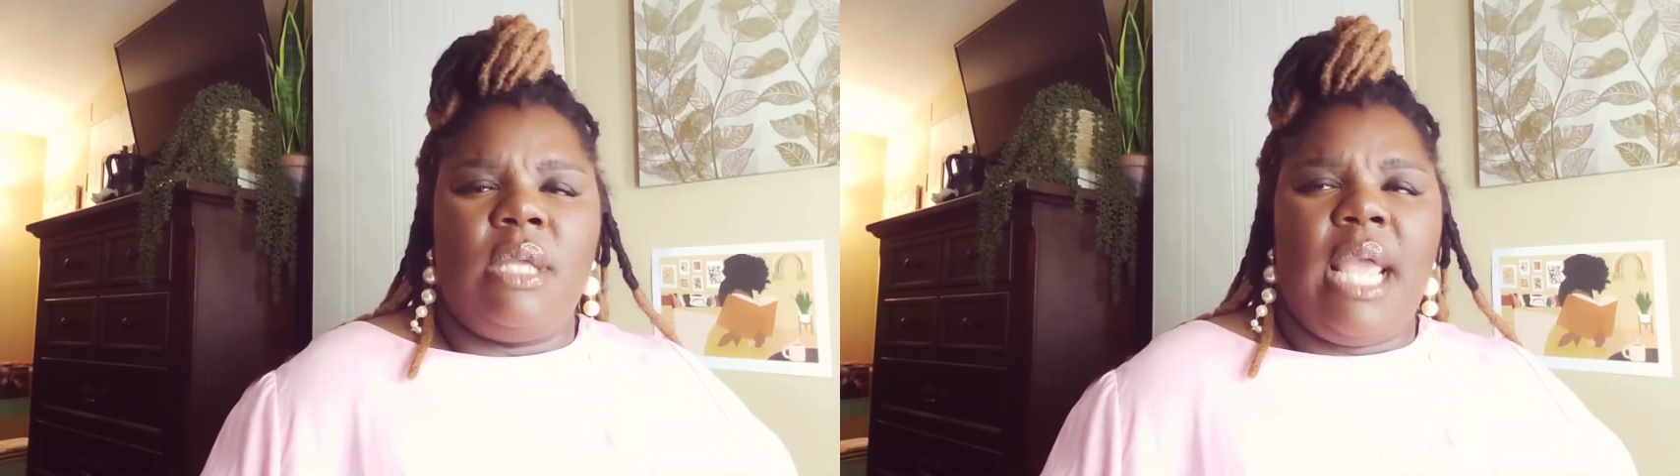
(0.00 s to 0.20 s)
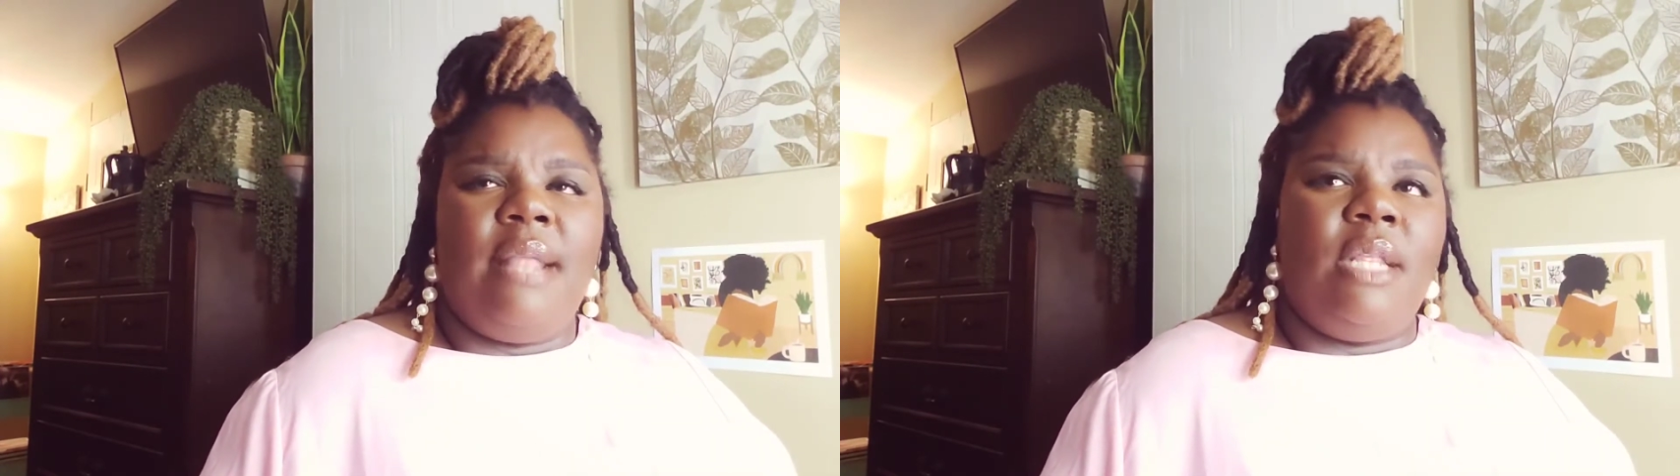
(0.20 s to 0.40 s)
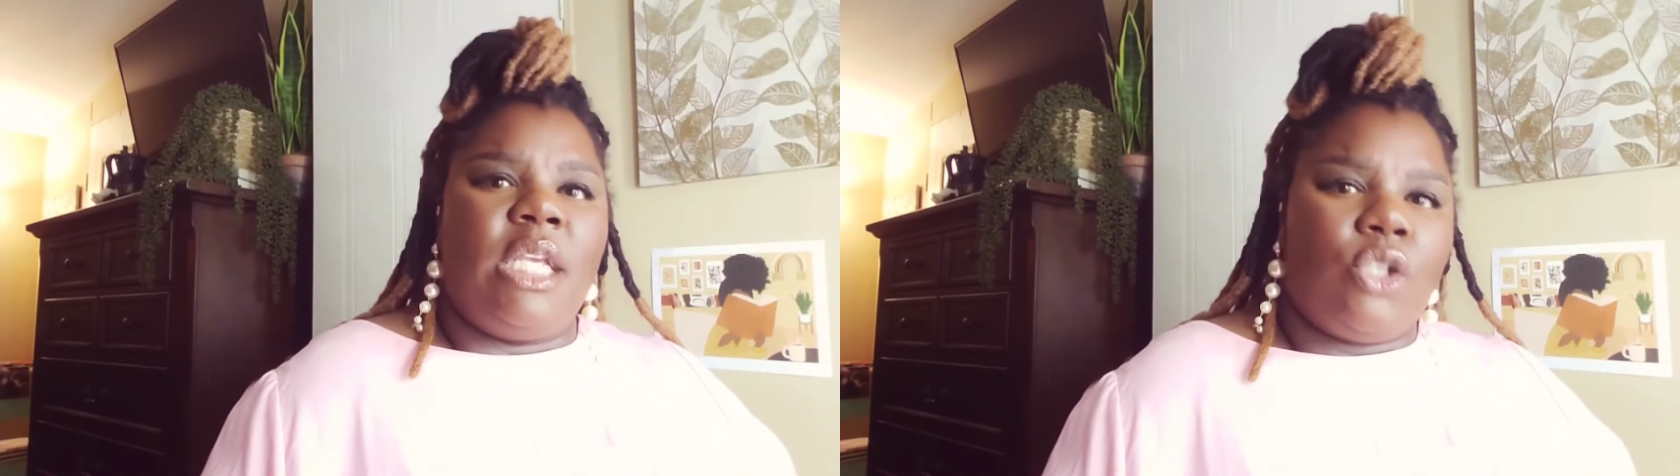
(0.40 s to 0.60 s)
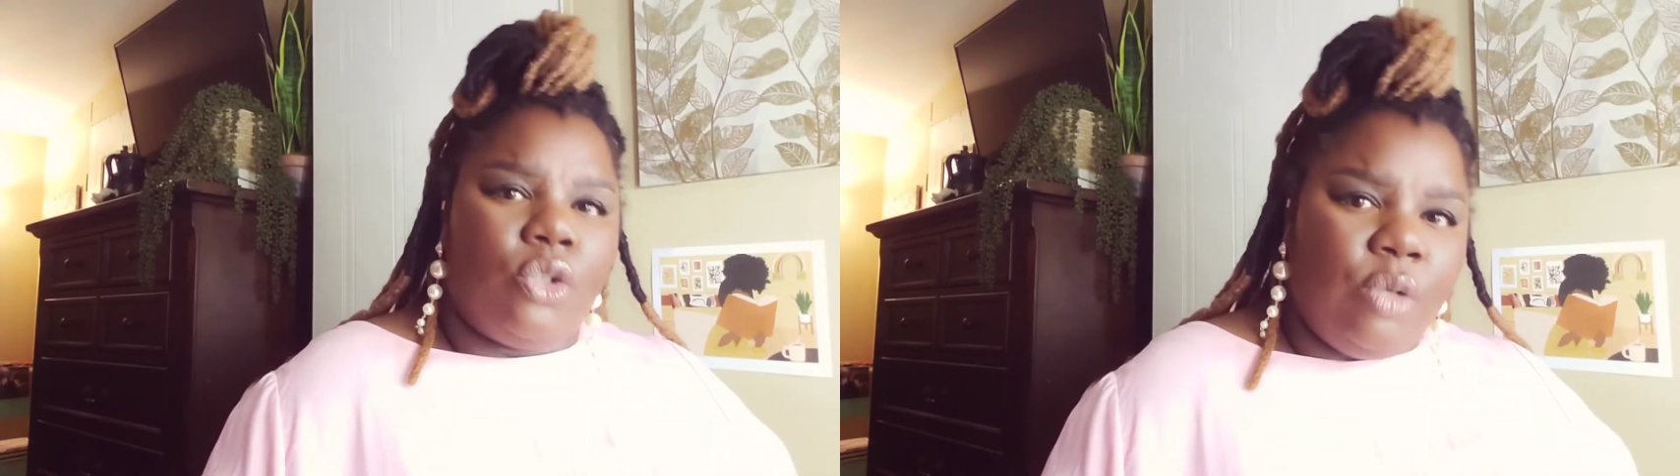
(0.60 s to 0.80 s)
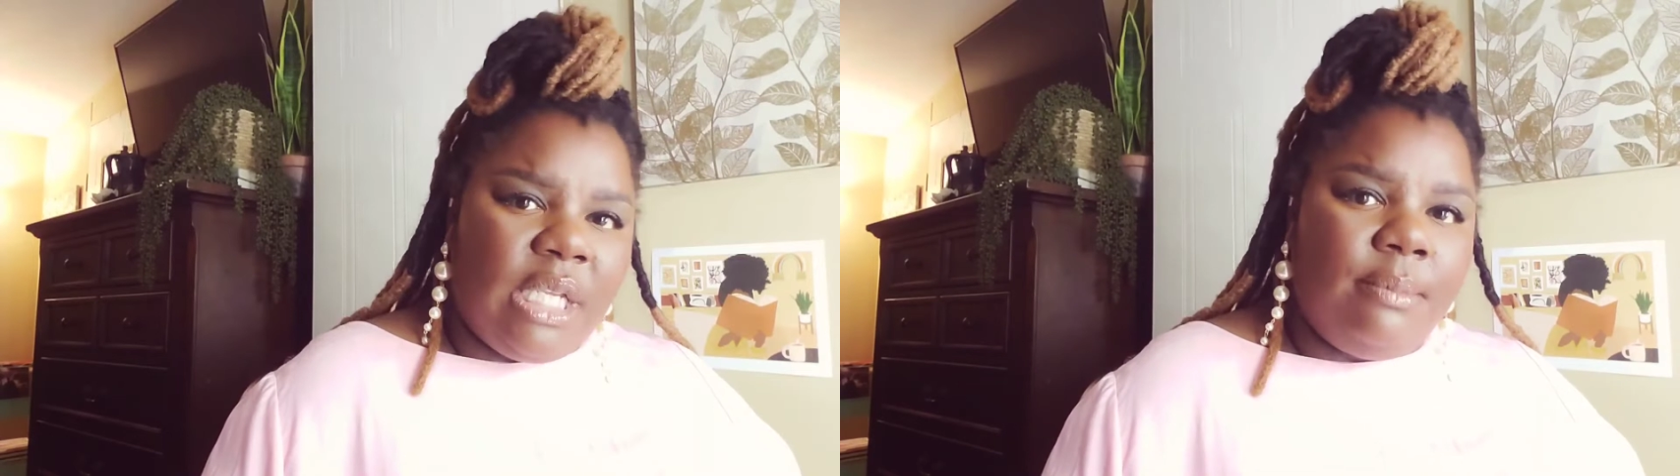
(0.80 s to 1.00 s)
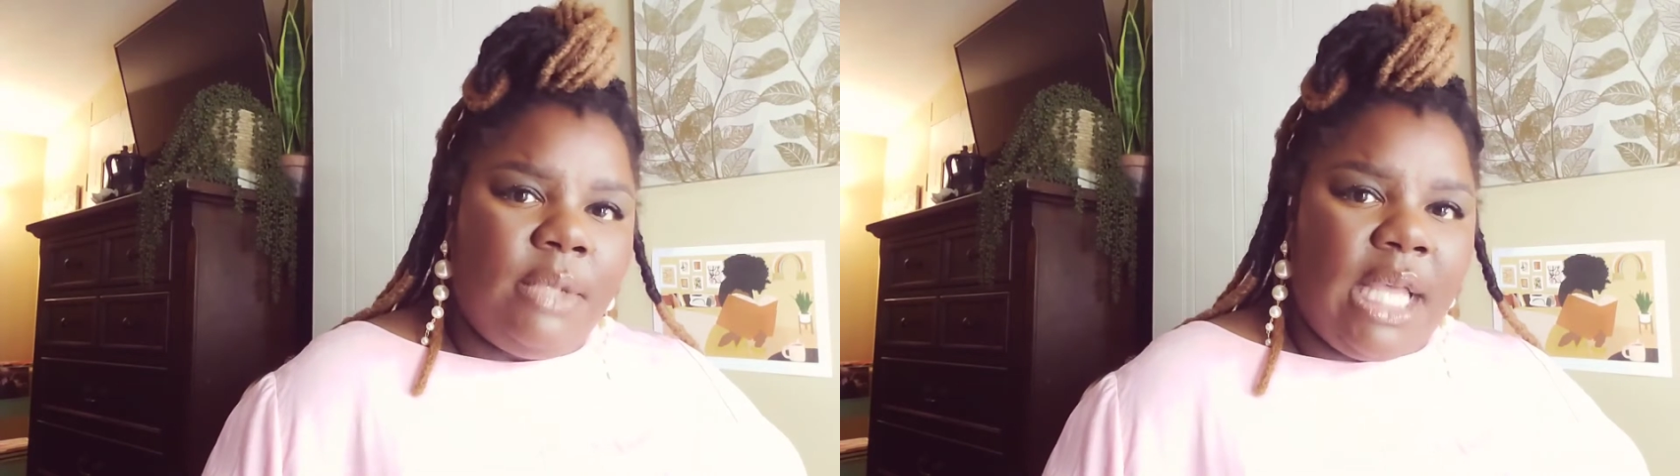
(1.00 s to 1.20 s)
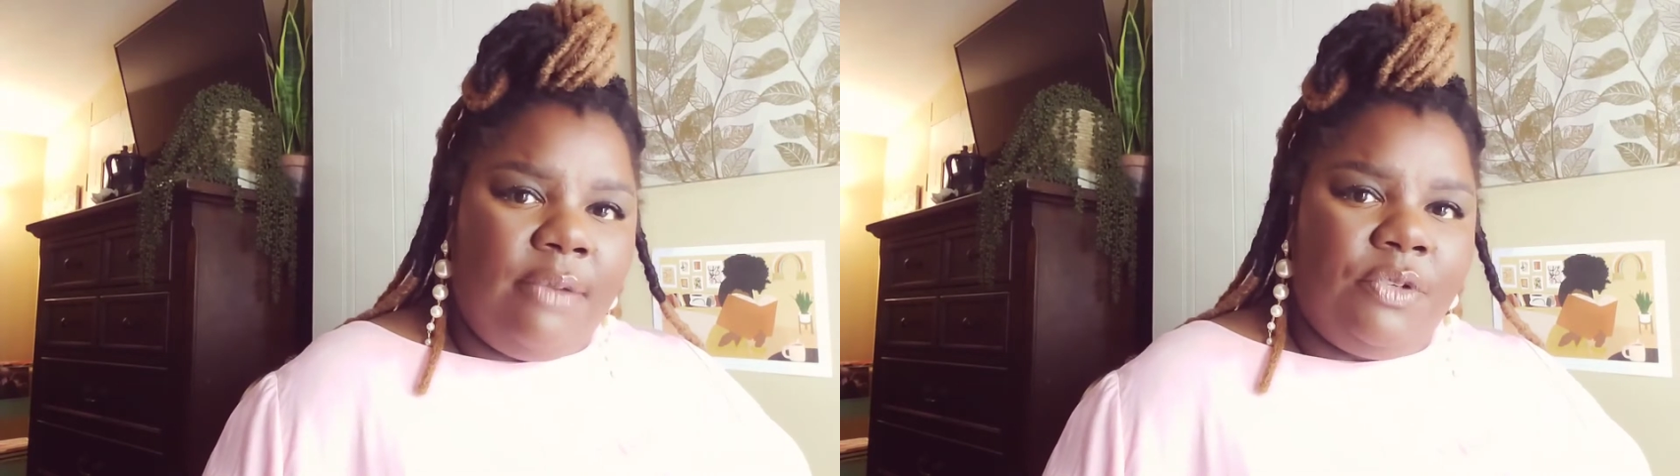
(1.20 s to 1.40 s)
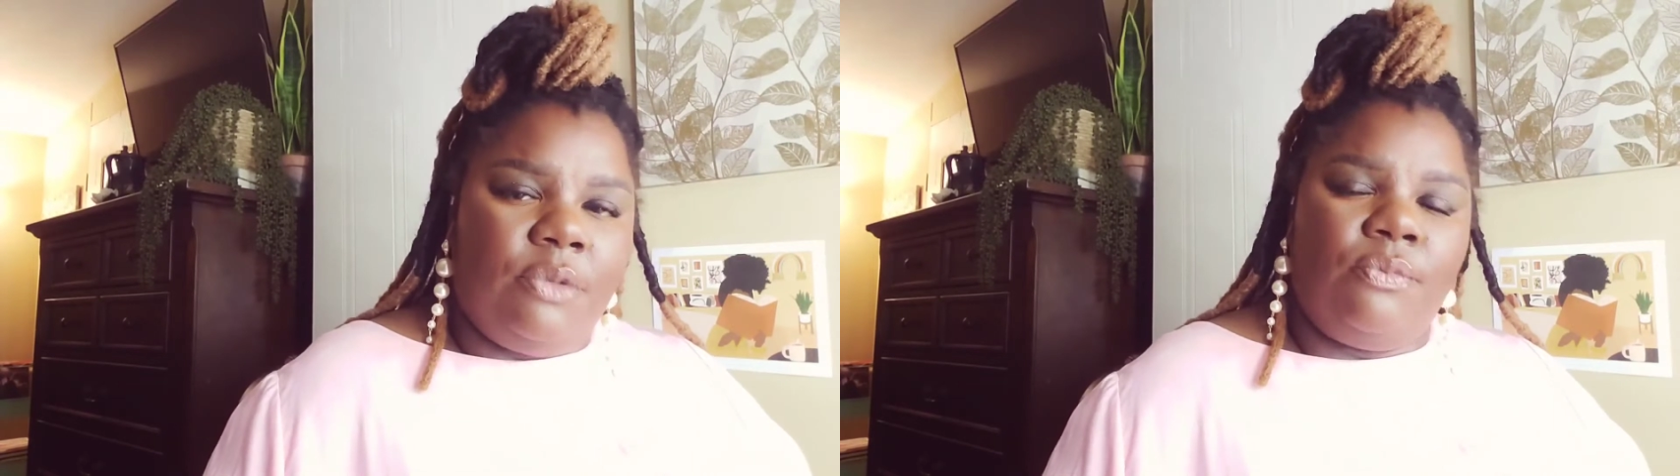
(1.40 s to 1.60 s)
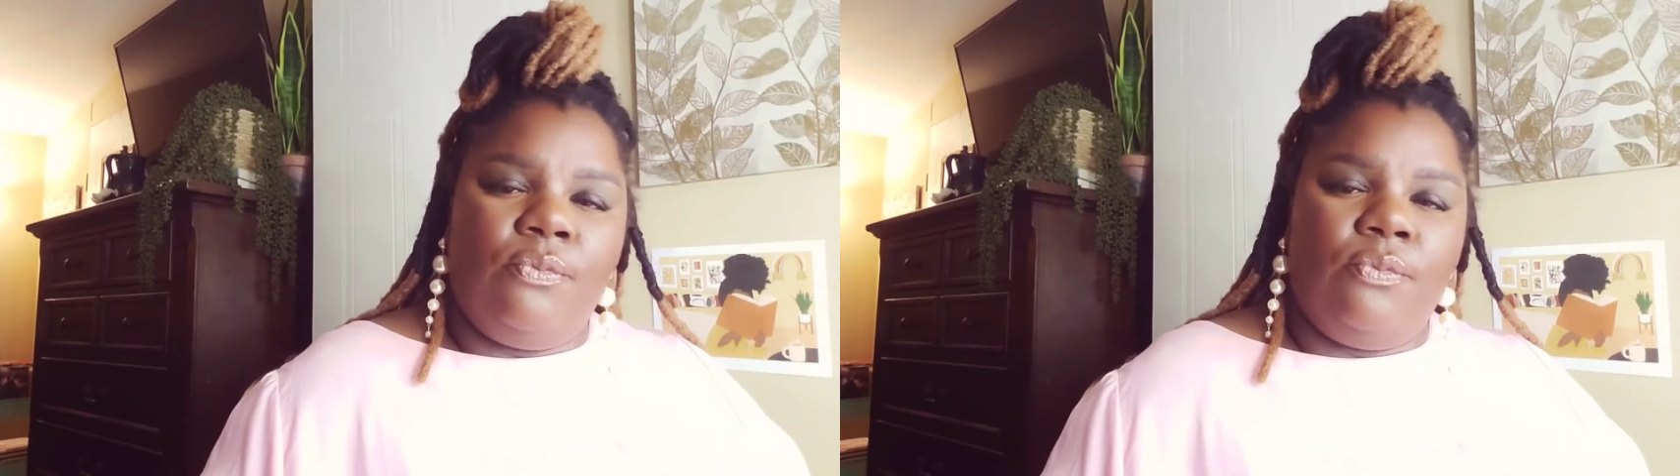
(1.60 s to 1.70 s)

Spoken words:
and the extreme left